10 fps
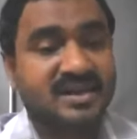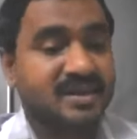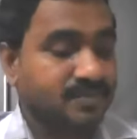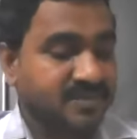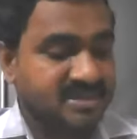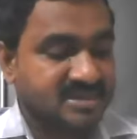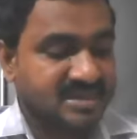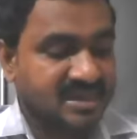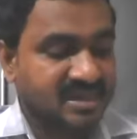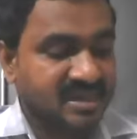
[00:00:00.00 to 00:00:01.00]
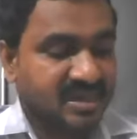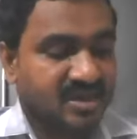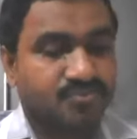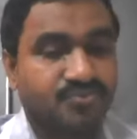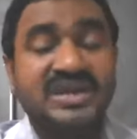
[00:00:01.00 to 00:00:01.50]
Realm means a
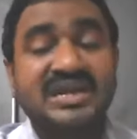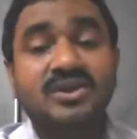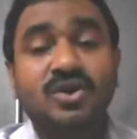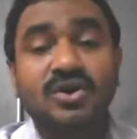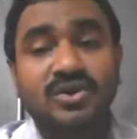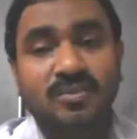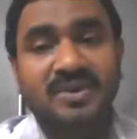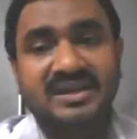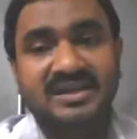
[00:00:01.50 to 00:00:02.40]
field or domain.